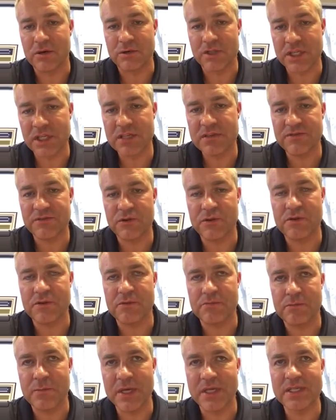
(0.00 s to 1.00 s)
just for
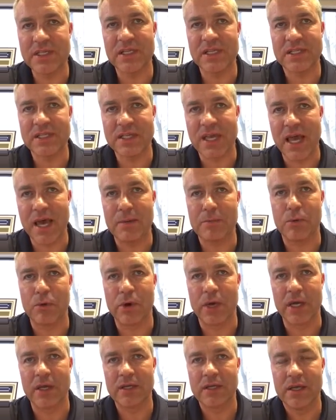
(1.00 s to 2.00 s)
the business
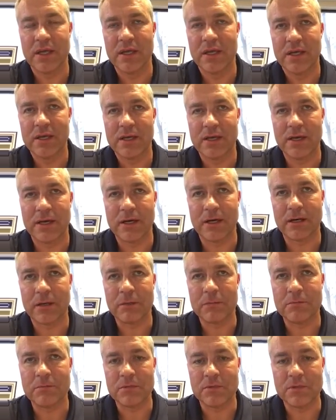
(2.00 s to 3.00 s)
standpoint,
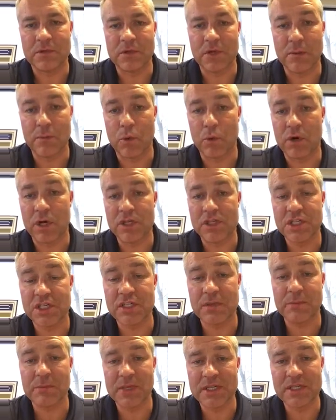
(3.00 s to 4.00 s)
number one,
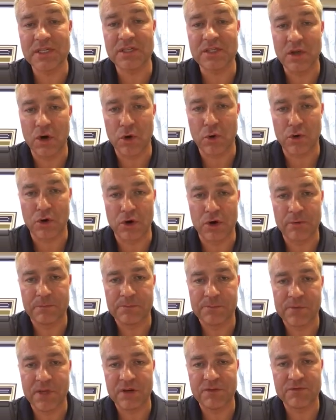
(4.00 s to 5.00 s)
she's a business owner.
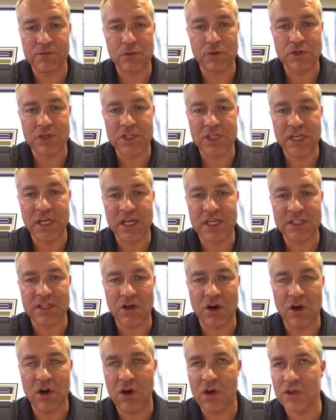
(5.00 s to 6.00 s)
Therefore, she has
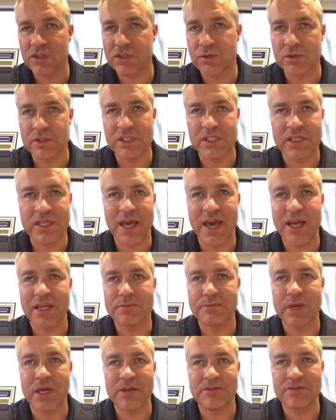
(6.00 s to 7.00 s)
all sorts of
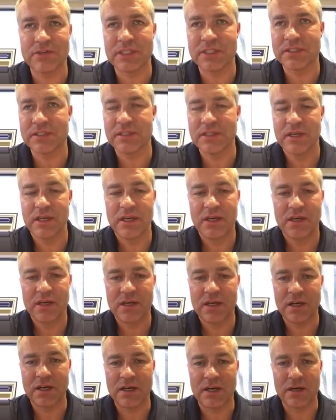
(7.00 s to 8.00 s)
tax benefits,
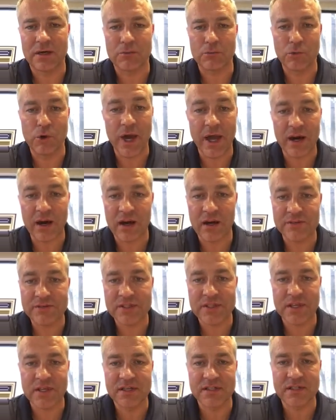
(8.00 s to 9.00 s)

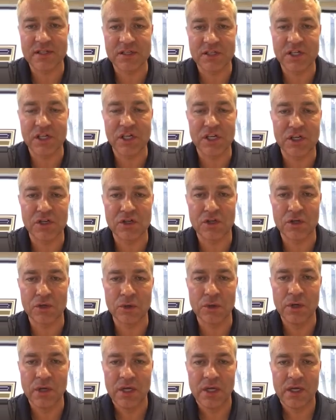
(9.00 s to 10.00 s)
write-offs, things that she can
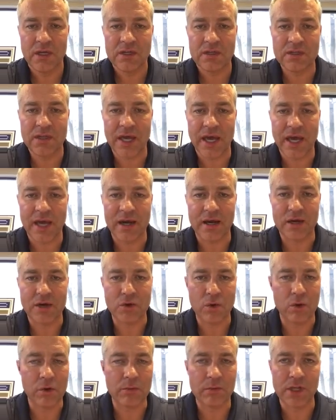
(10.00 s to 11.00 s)
do that a
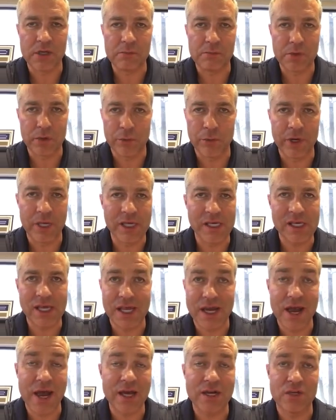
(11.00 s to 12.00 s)
normal employee
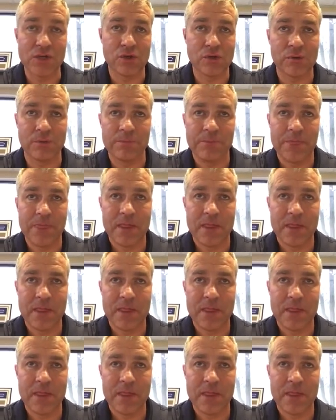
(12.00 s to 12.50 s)
cannot do.